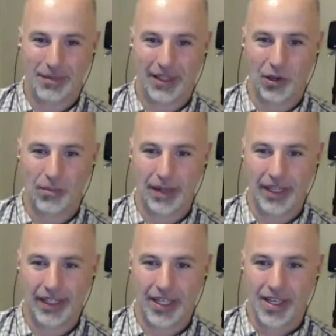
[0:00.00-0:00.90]
be going
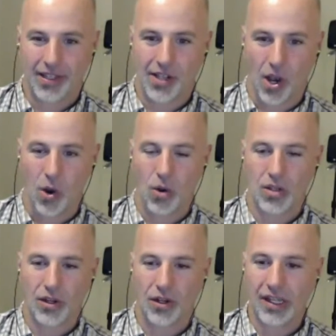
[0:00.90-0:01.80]
big.
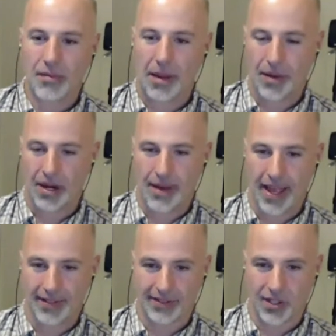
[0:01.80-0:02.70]
So you're coming up on a
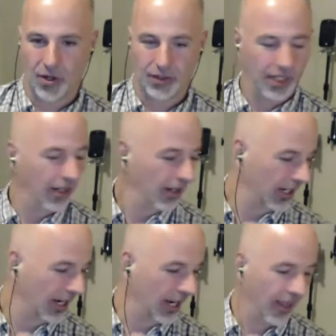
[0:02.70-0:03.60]
milestone here
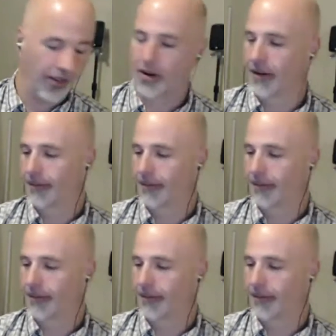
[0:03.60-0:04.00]
in another